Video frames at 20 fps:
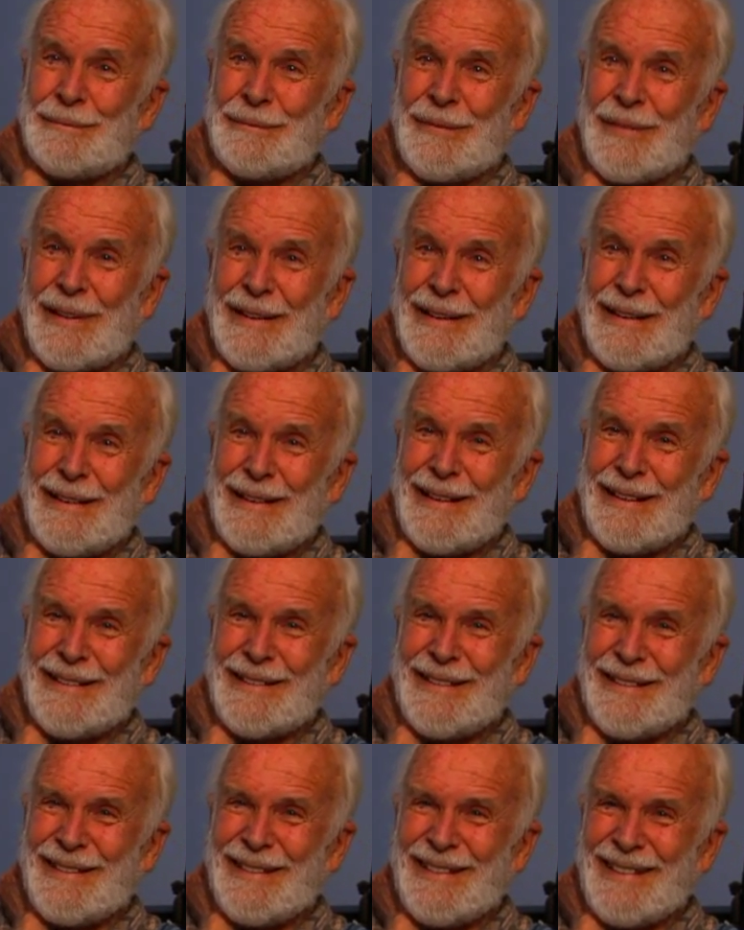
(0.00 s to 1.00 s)
The
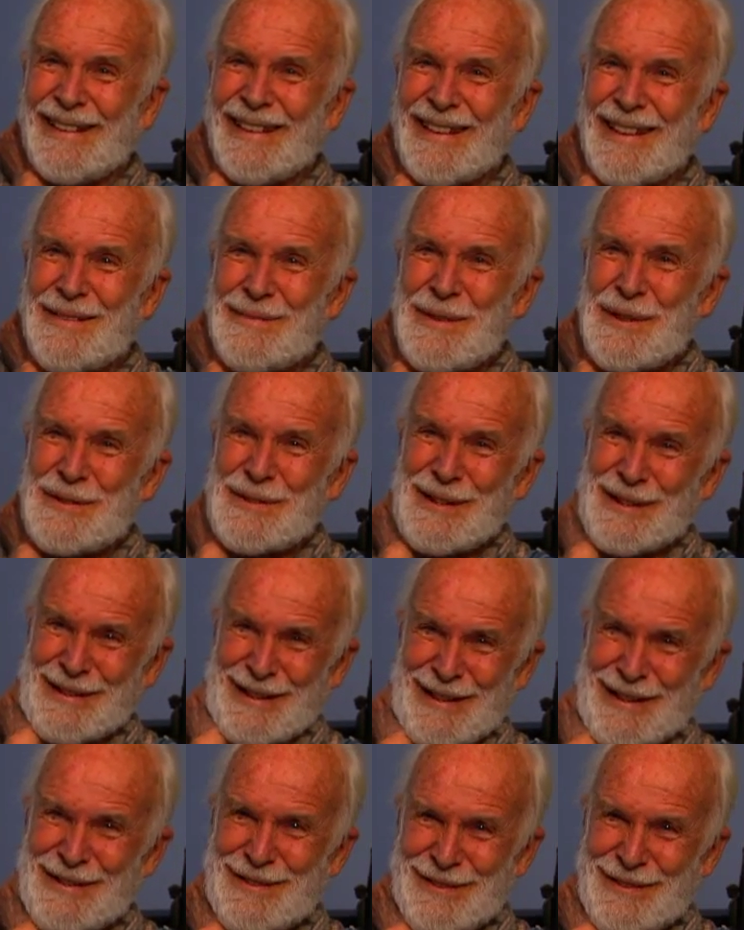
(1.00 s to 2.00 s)
music
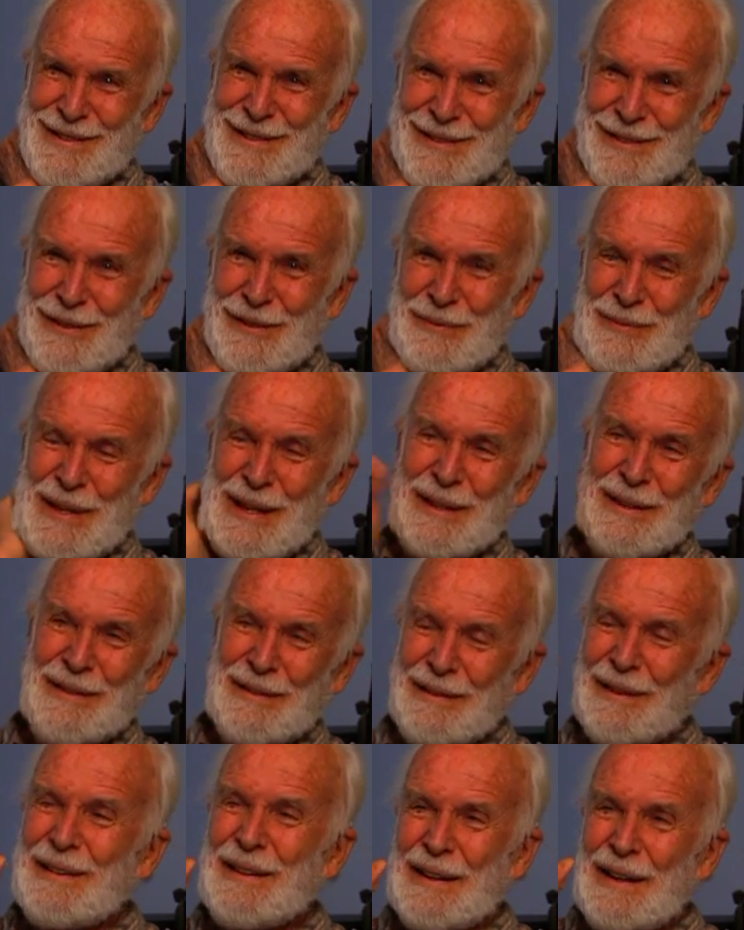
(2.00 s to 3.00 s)
teachers told me,
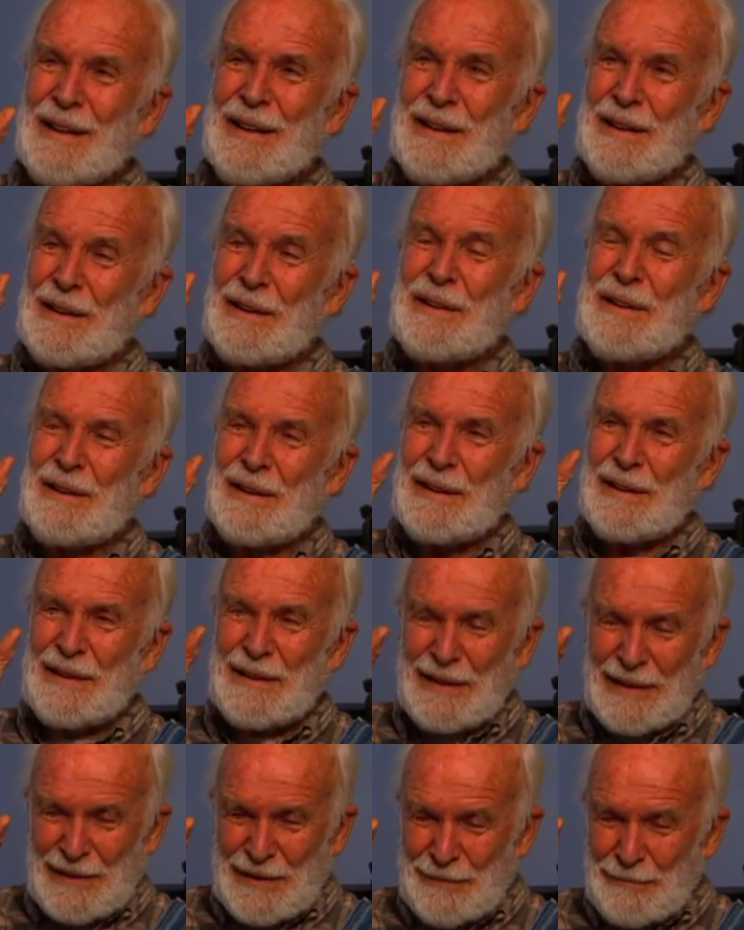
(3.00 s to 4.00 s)

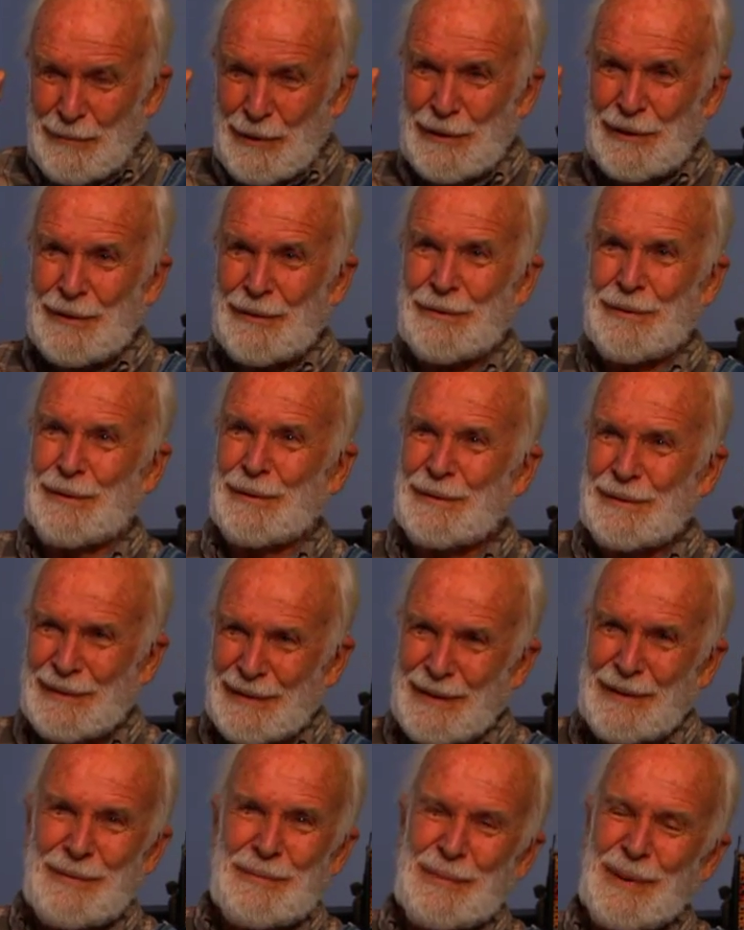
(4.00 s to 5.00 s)
it's wonderful,
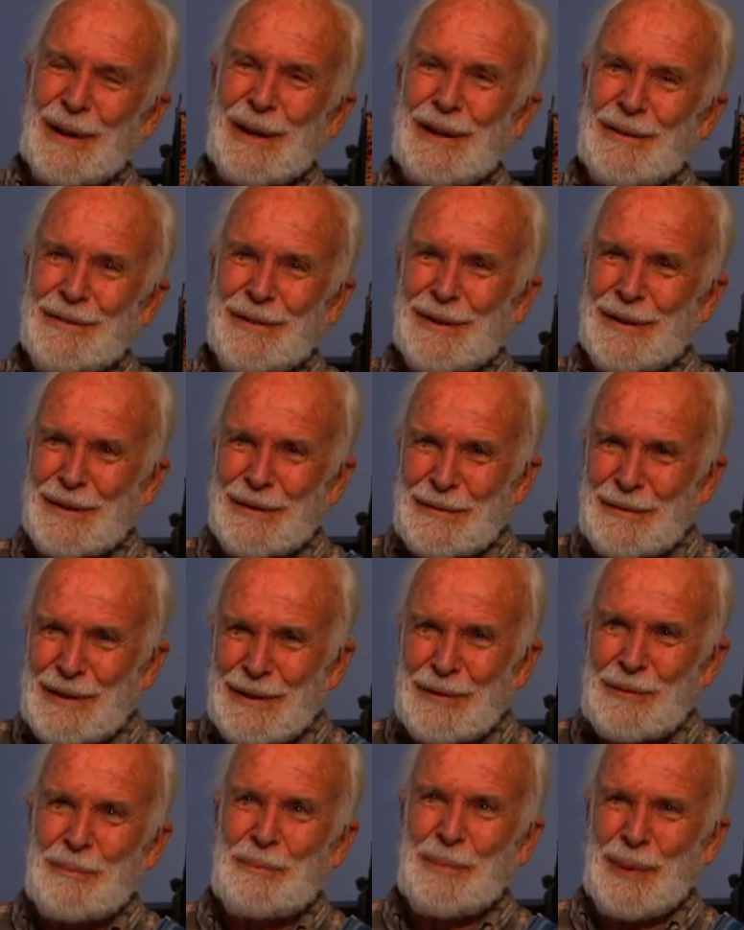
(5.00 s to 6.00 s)
you play very
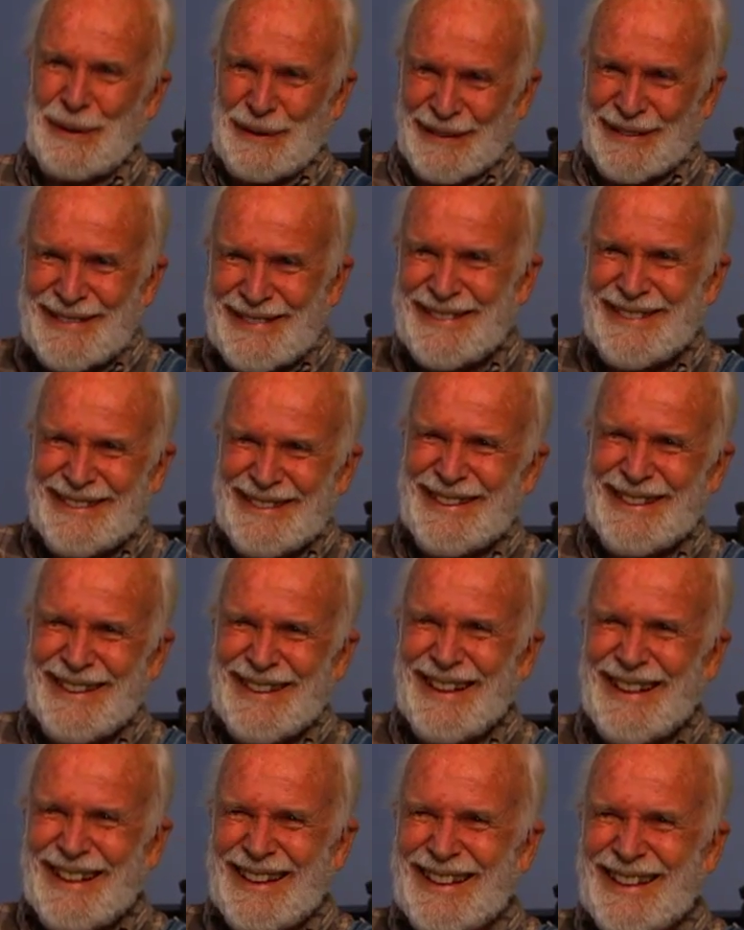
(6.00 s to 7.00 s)
well, but
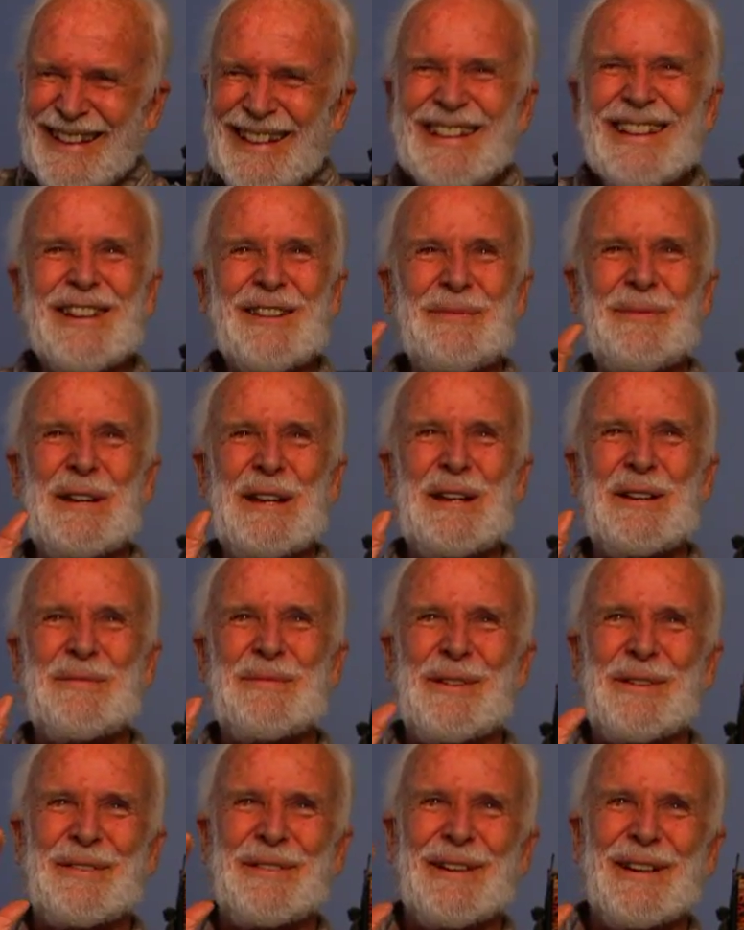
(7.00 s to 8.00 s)
to be a
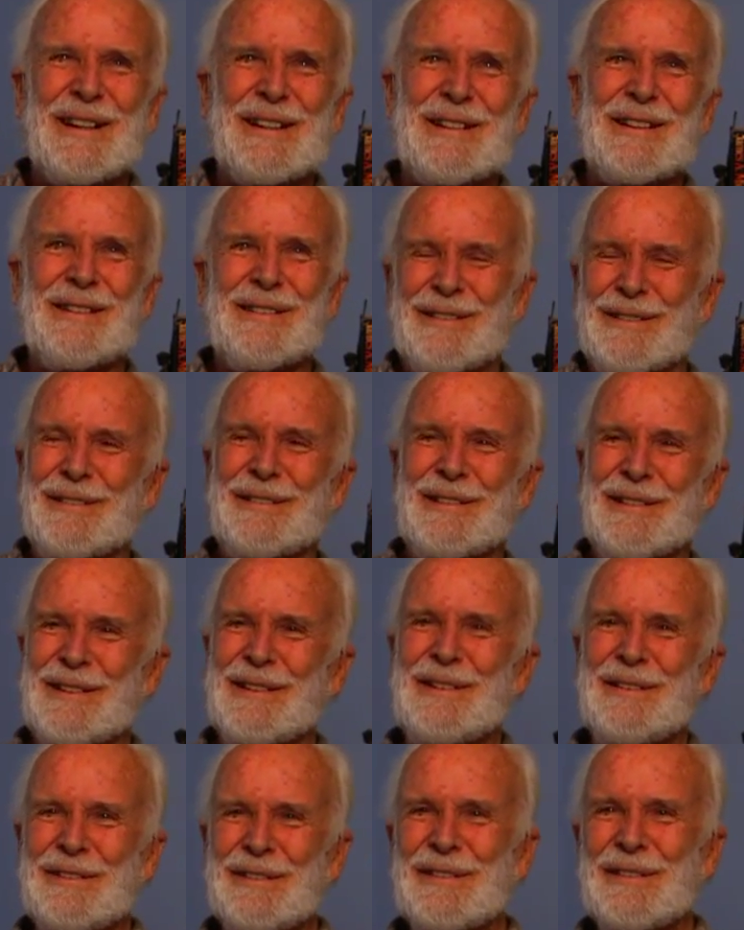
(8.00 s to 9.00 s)
professional,
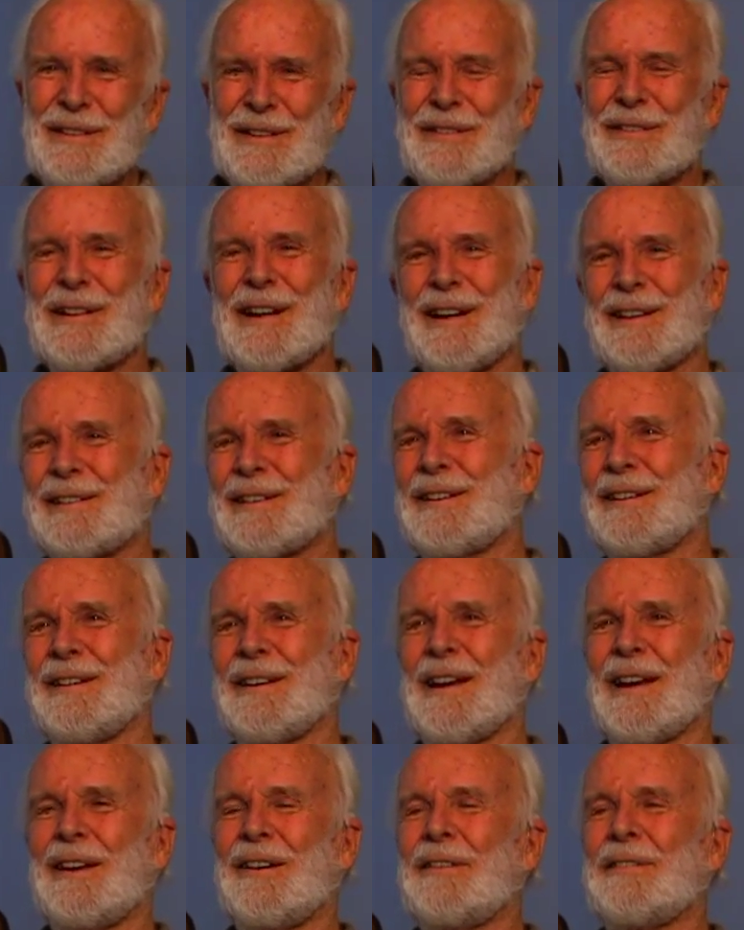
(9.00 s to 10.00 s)
you've got to
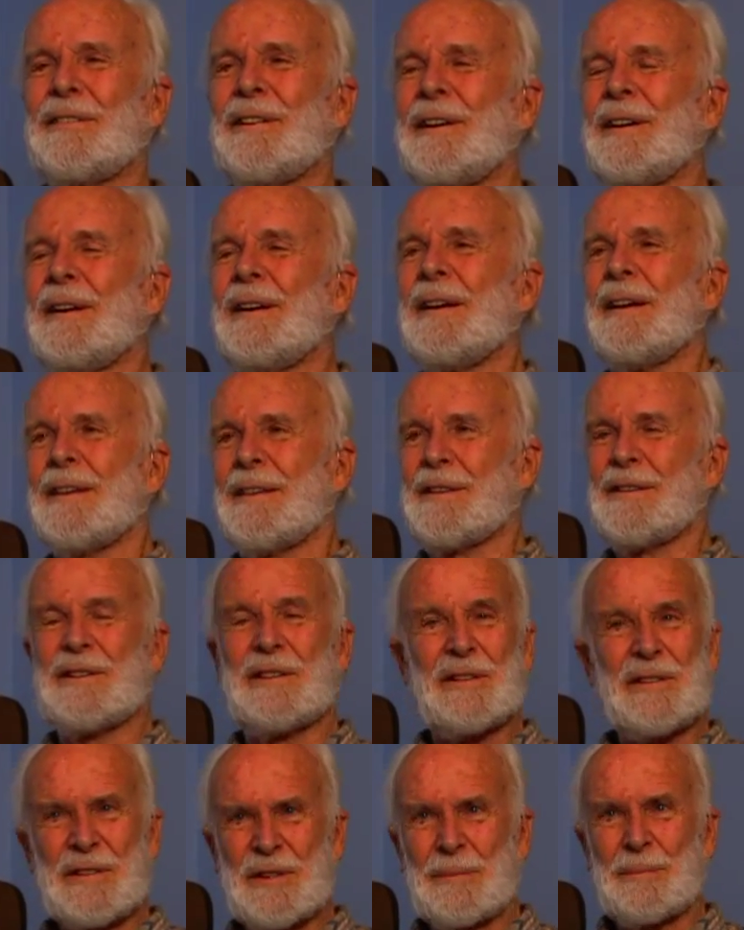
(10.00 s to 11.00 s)
have the
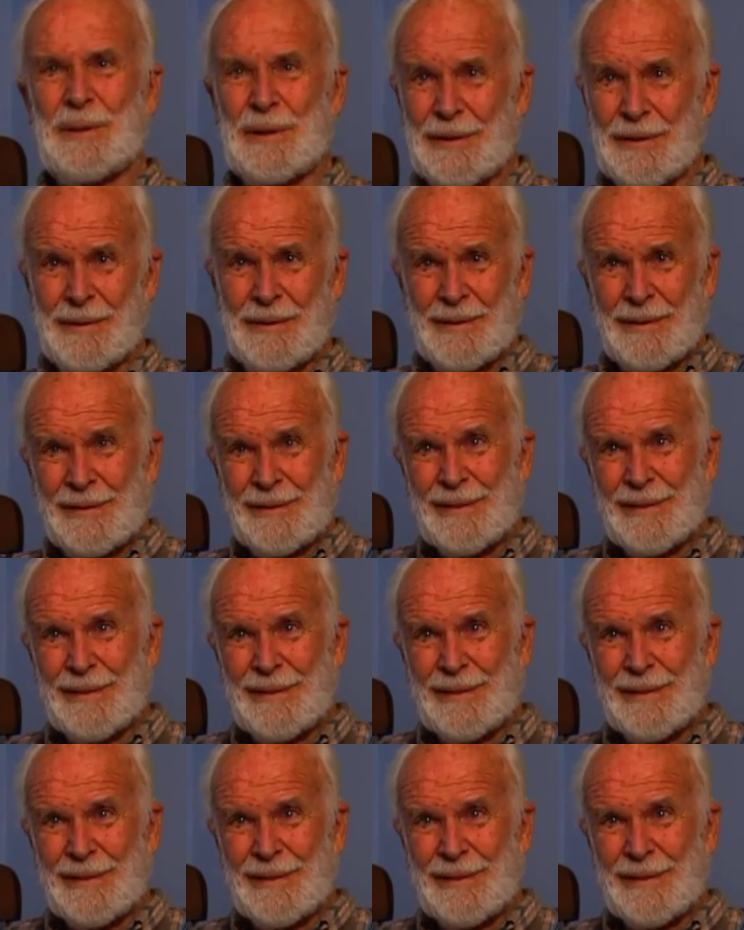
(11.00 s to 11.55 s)
discipline.